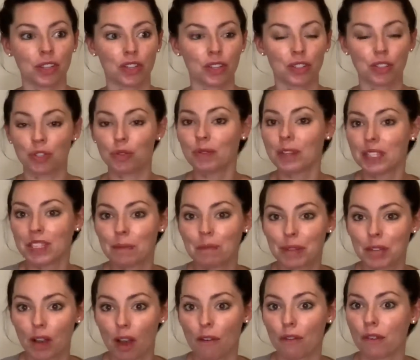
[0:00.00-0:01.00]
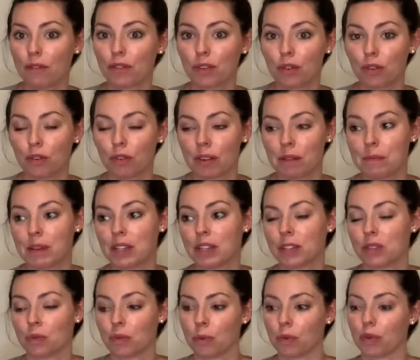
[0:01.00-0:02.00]
doing something off of your agreements
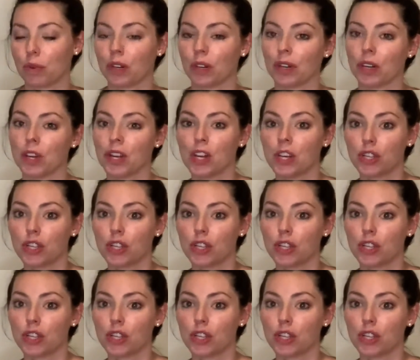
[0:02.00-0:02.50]
or